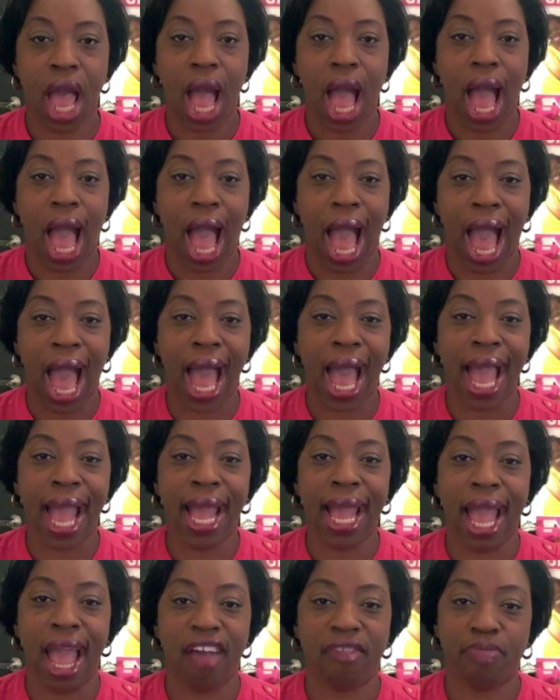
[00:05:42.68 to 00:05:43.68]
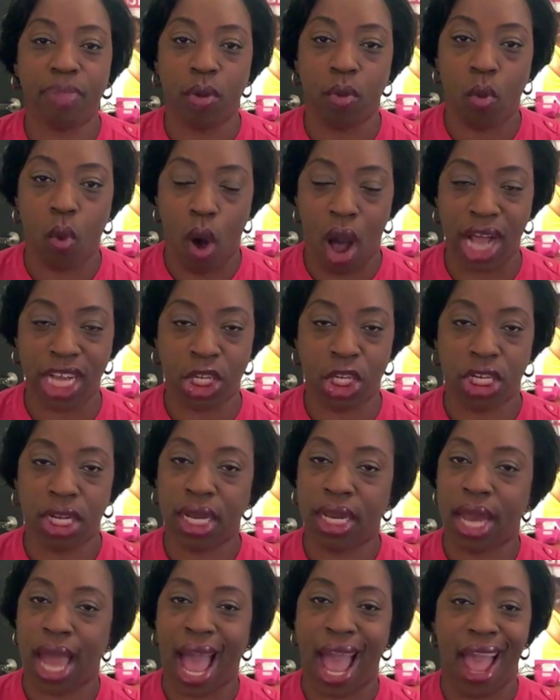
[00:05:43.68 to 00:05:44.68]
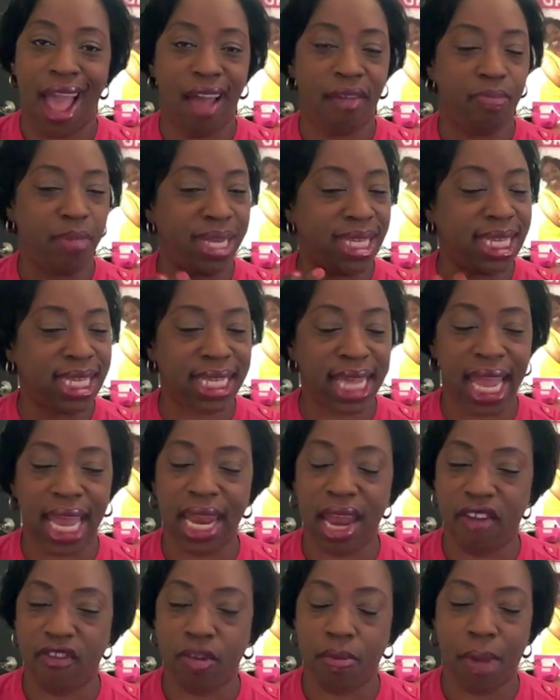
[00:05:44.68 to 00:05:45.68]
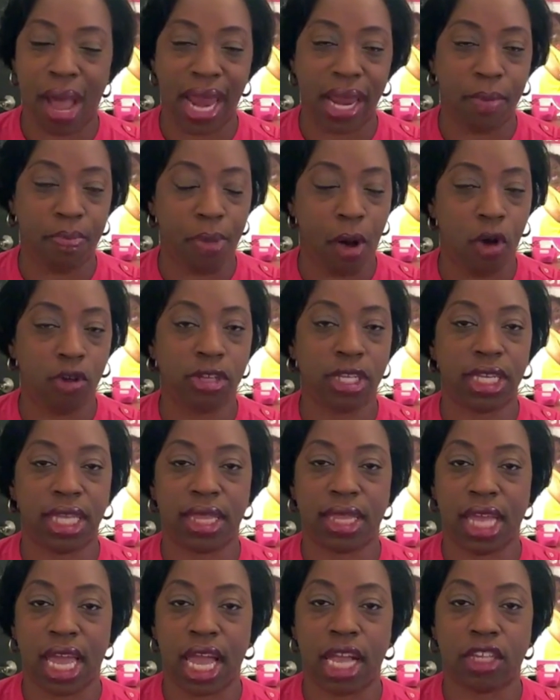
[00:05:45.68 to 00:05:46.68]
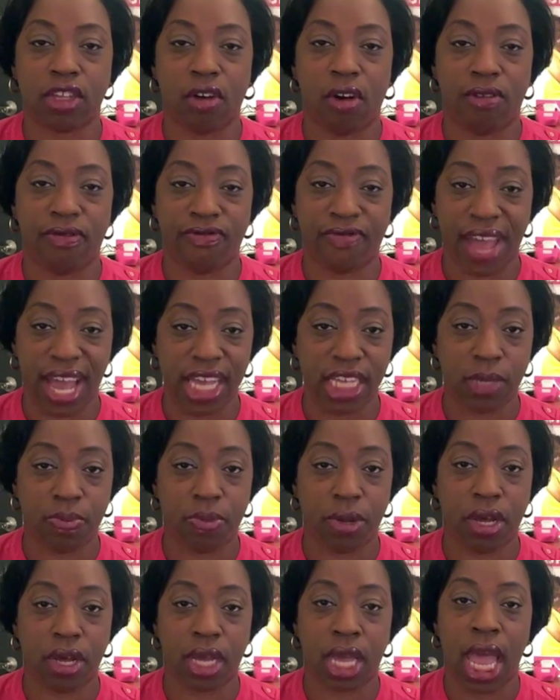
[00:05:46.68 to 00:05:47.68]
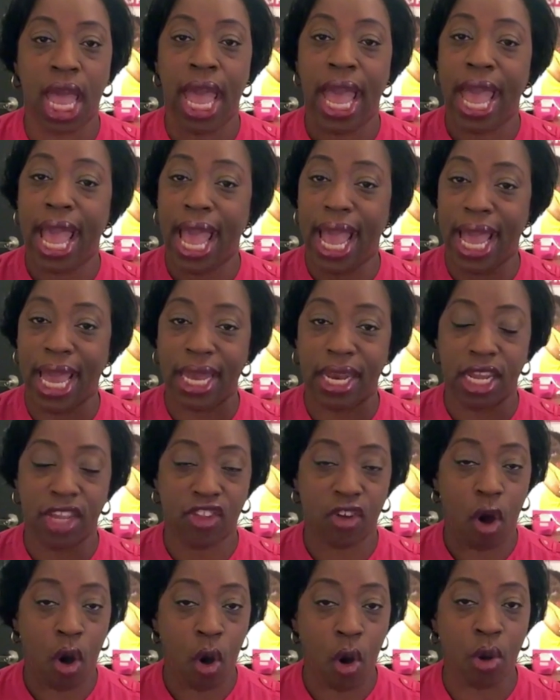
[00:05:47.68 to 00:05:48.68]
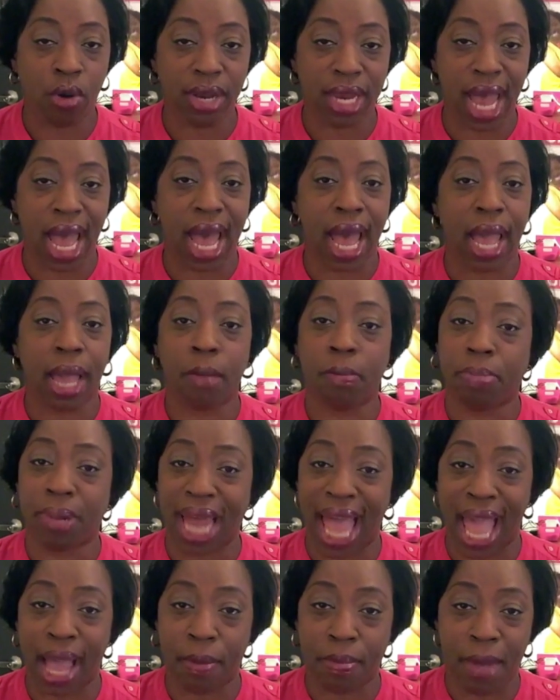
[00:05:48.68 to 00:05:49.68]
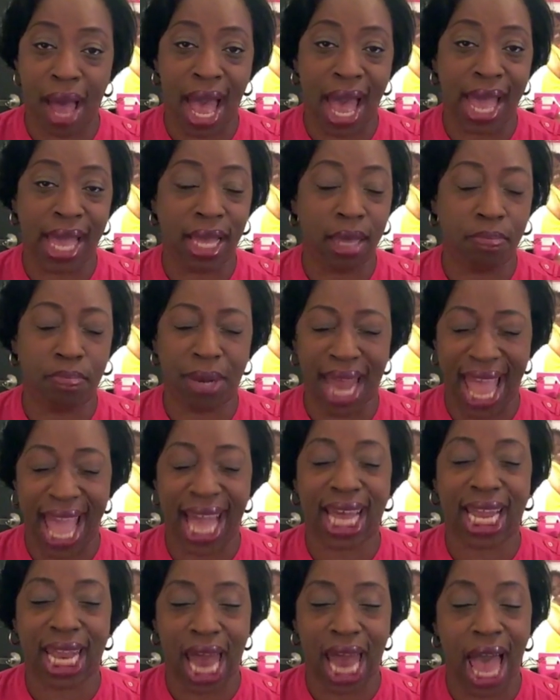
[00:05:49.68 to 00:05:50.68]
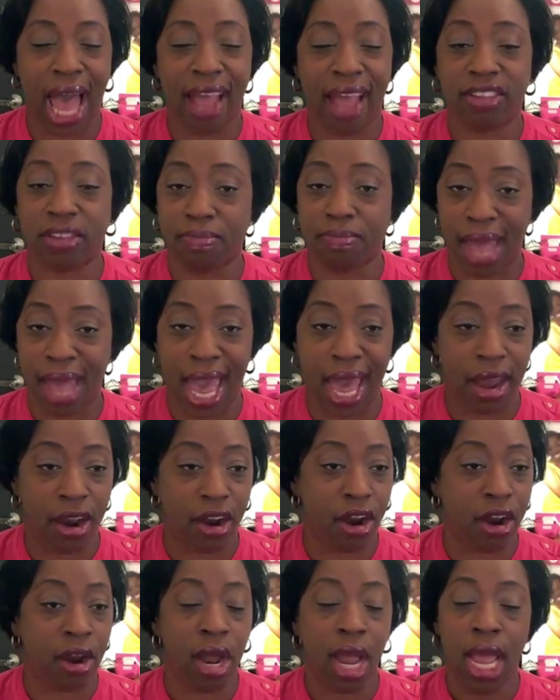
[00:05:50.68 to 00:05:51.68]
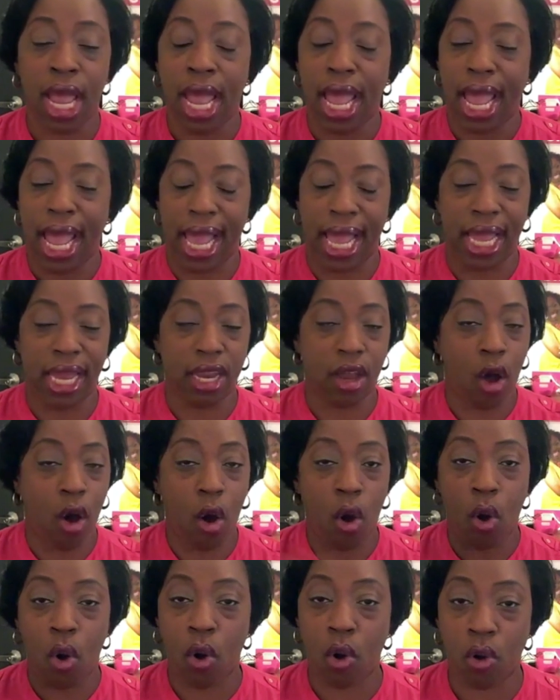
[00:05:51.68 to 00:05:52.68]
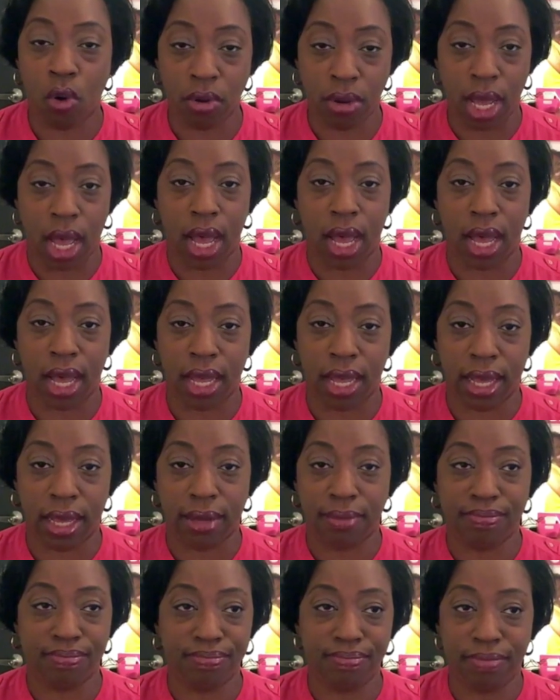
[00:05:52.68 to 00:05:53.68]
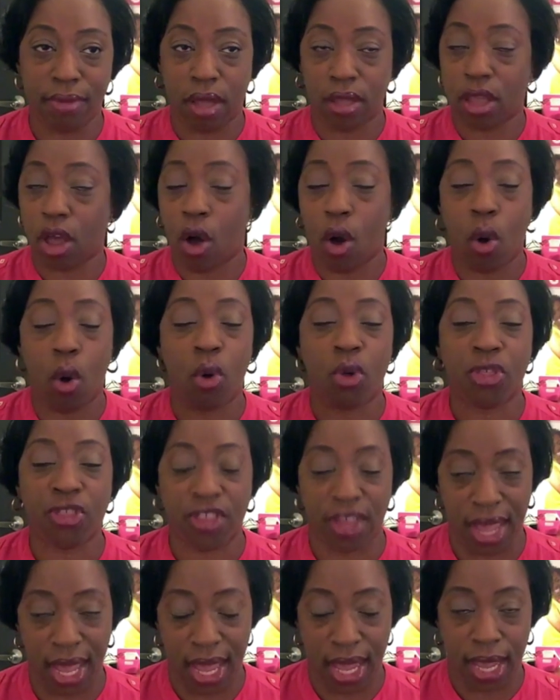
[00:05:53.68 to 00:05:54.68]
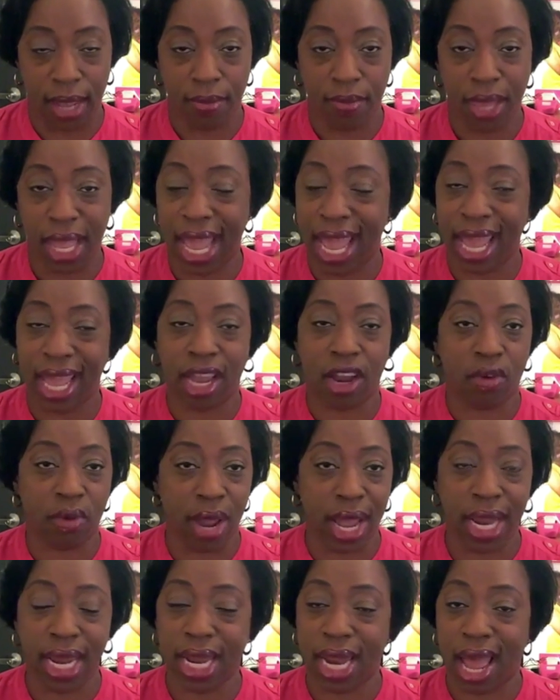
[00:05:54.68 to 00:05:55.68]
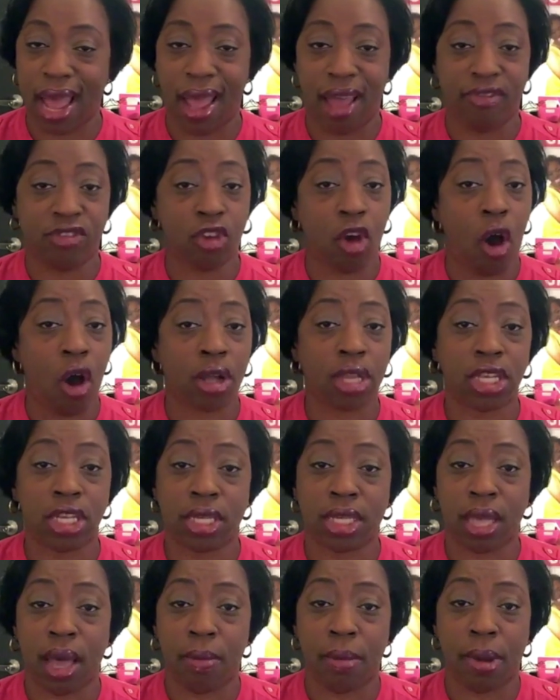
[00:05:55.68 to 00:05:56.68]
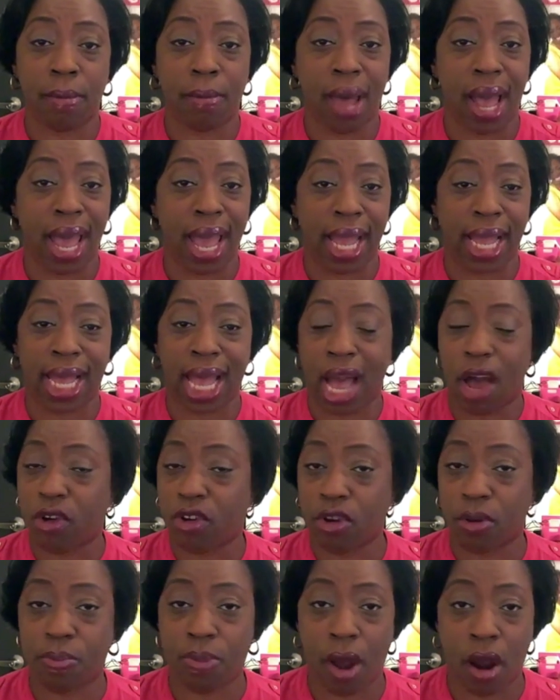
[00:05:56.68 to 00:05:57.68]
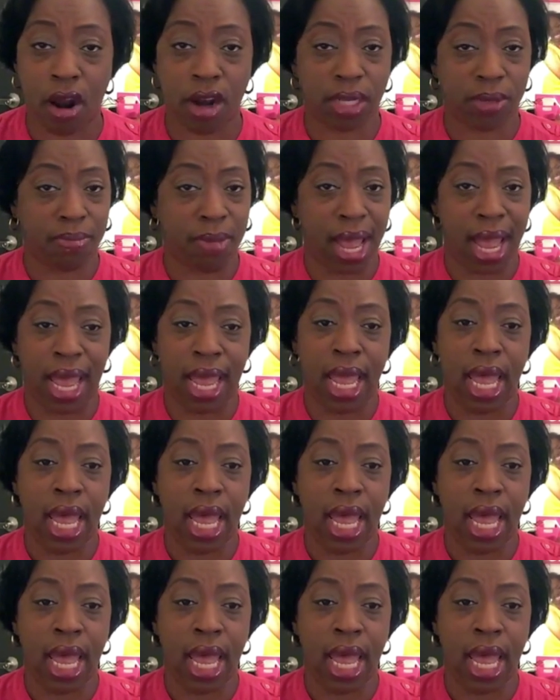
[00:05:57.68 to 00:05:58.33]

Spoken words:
I have been watching, I have been seeing everybody posting things on Facebook, and this whole Black Lives Matter, and the whole thing. And granted, I have talked to some of my counterparts, my